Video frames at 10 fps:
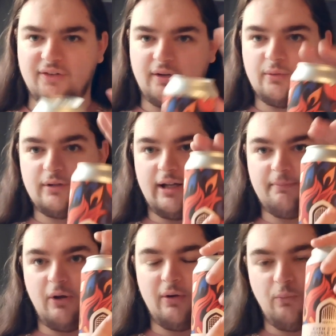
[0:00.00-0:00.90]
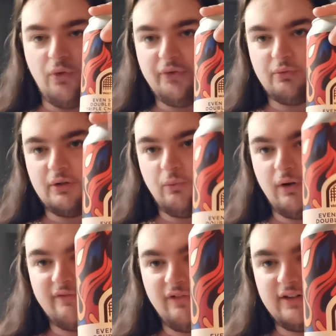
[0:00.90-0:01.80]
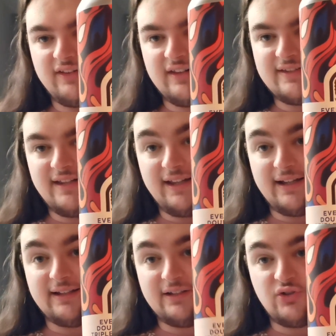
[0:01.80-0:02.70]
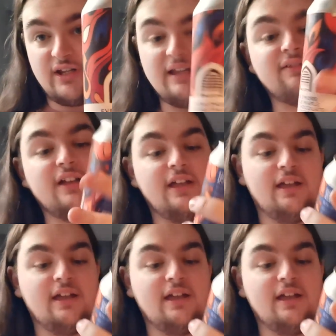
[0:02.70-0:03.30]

So I'm wondering what Vault City can achieve.